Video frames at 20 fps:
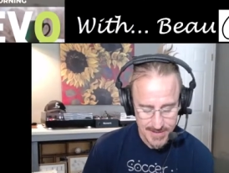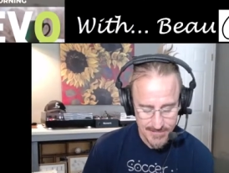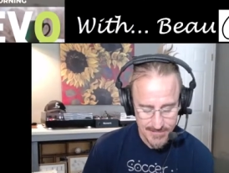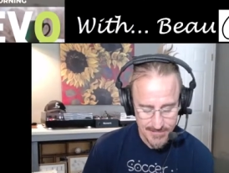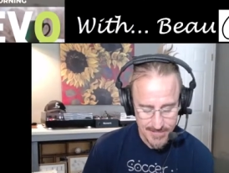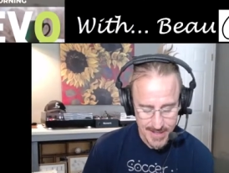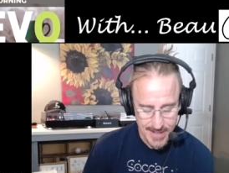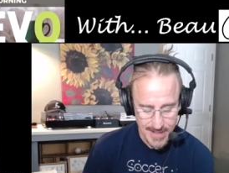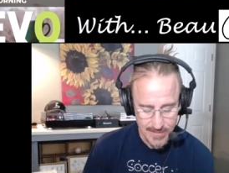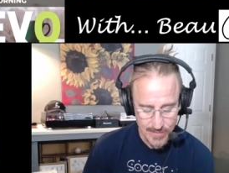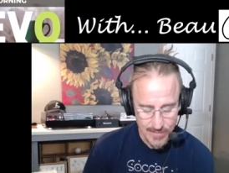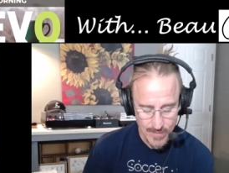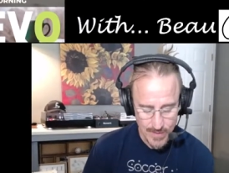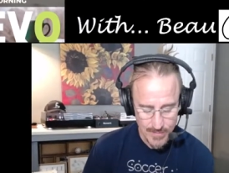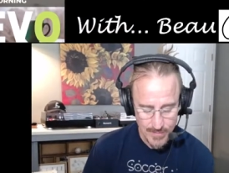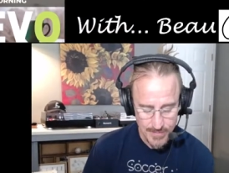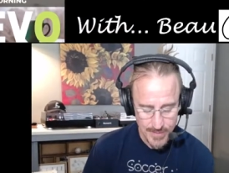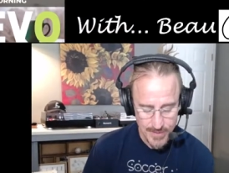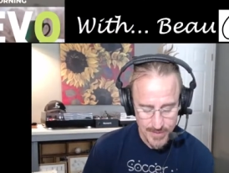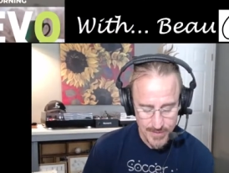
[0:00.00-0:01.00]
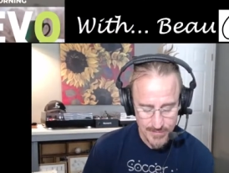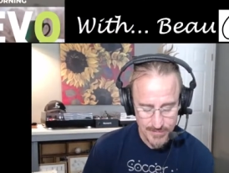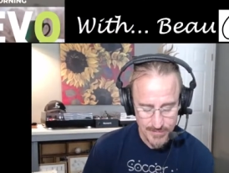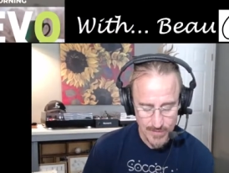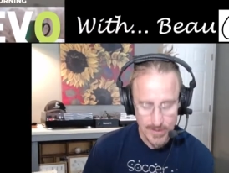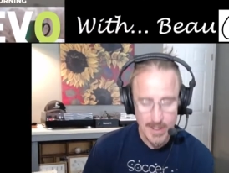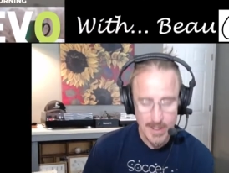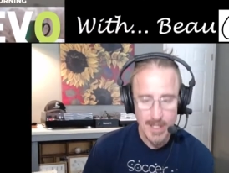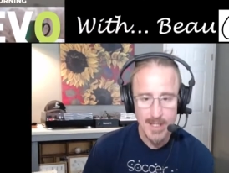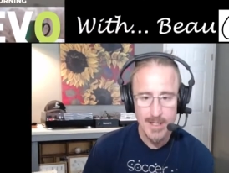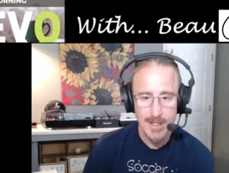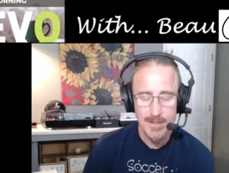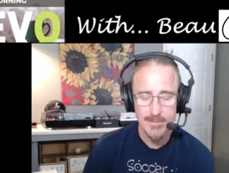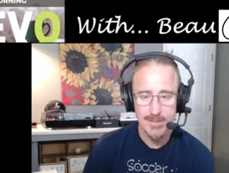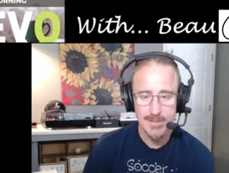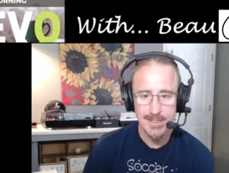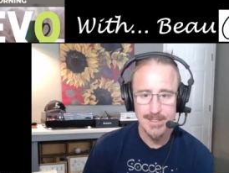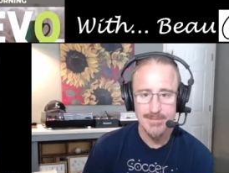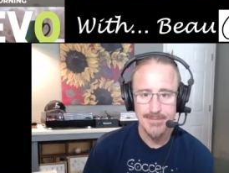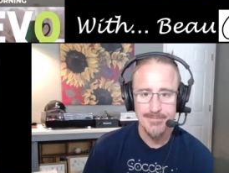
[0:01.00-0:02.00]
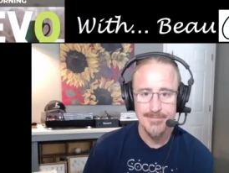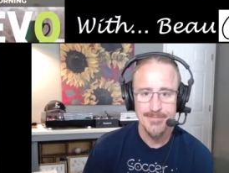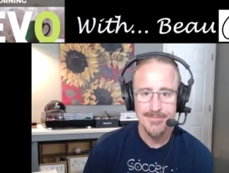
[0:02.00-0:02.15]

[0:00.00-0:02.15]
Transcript: of men were beautiful, calmly.